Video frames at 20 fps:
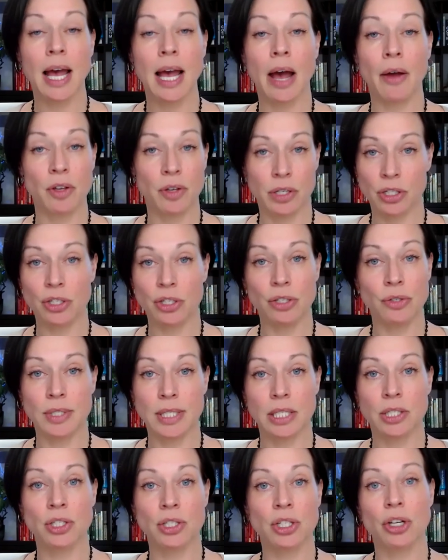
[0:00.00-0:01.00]
how you can use
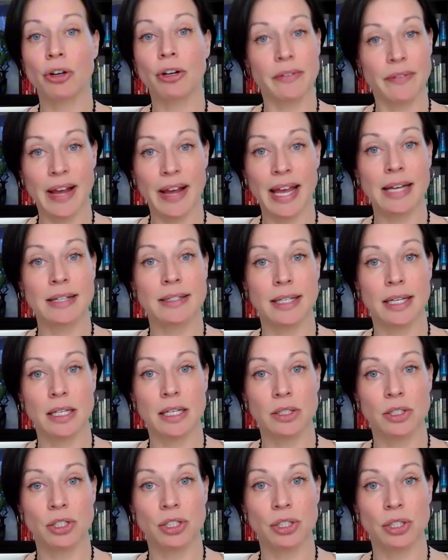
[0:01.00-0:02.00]
this to your
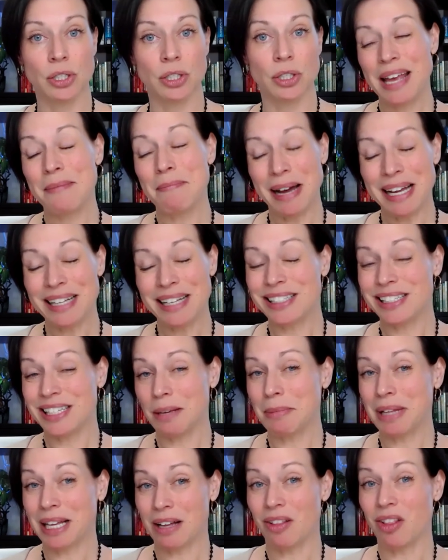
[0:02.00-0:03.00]
advantage. It might
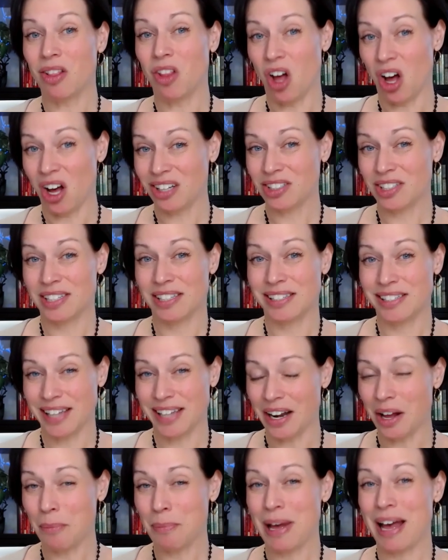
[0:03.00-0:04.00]
seem like a lot to
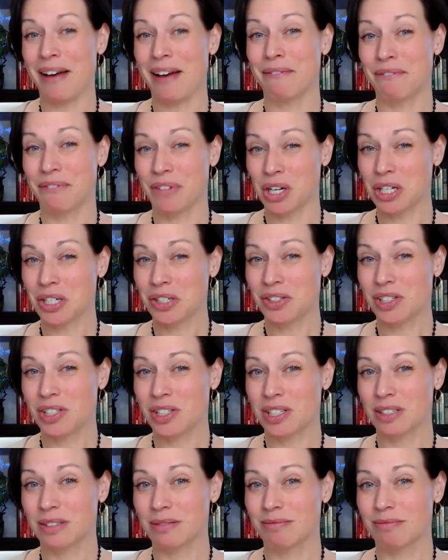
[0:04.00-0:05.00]
set up at
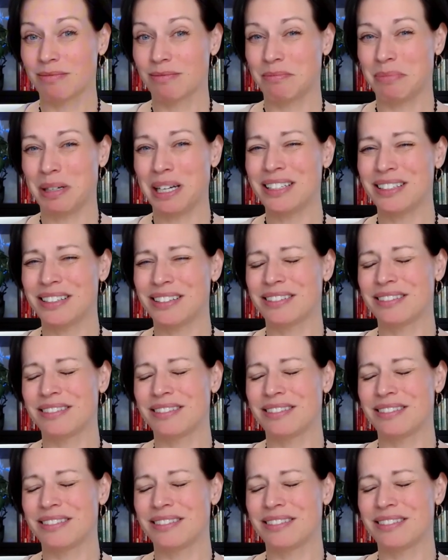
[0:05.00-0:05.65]
first, but